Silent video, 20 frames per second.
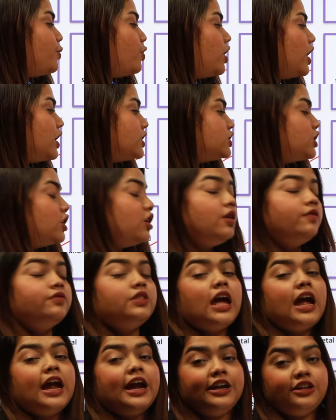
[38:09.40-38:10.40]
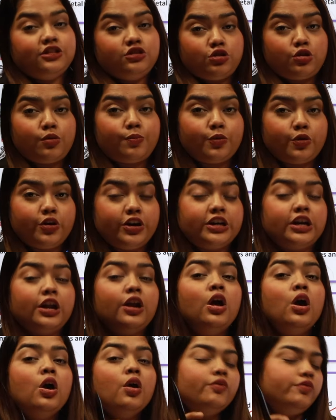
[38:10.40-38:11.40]
production of the
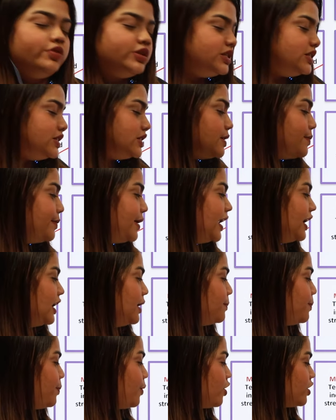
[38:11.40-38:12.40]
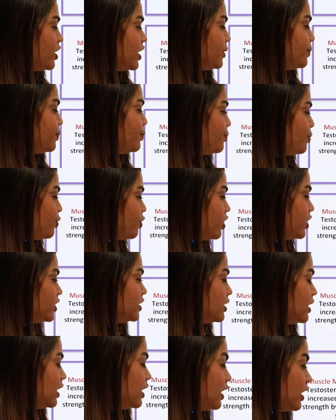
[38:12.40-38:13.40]
erythropoietin, which is the main important
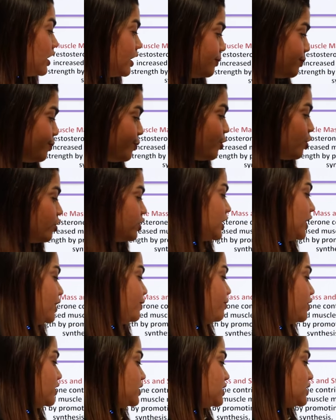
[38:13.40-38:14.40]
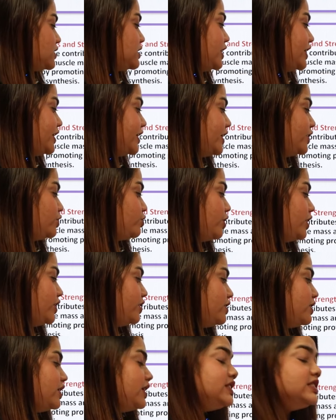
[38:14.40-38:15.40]
protein which is leading to
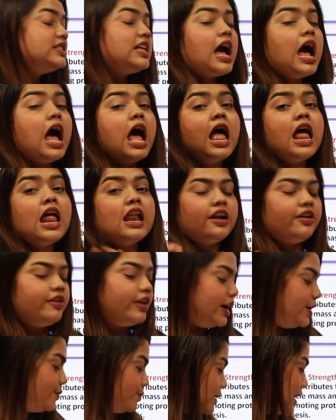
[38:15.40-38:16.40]
increase the red